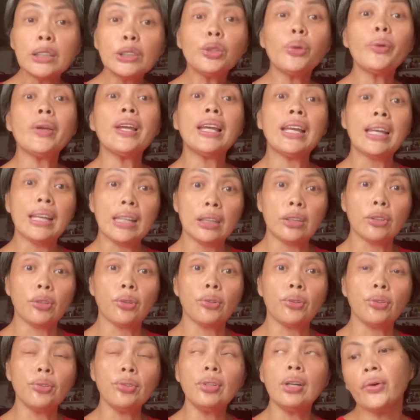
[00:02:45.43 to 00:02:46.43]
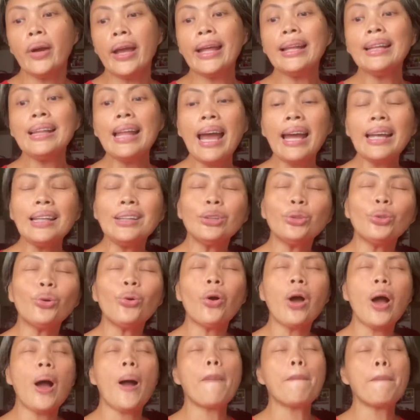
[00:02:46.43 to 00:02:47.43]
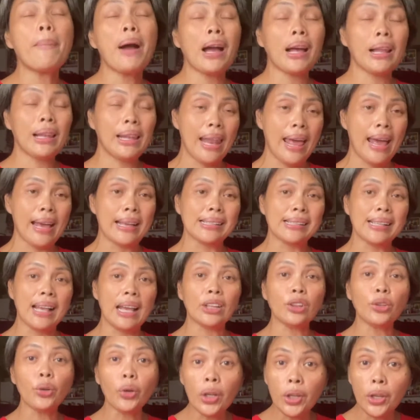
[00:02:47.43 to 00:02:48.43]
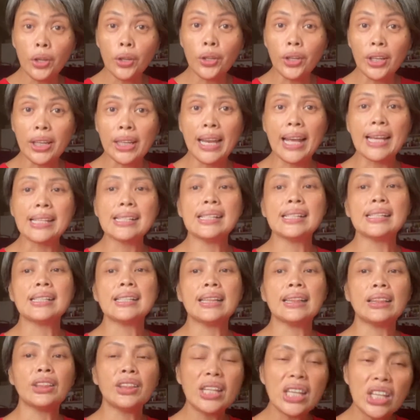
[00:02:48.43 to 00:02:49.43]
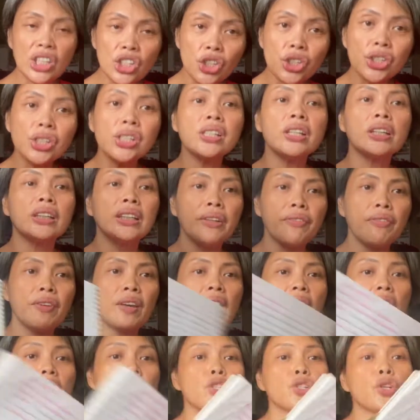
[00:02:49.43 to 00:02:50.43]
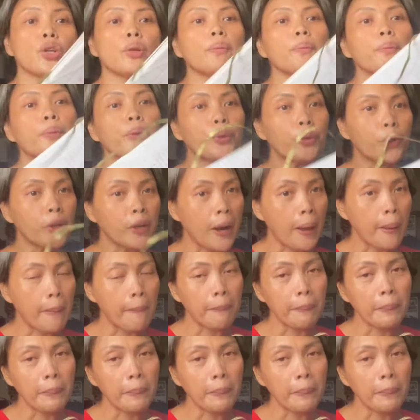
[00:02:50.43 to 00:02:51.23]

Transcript: doing keto. And I took up a class. I took another class. It's a teacher certification program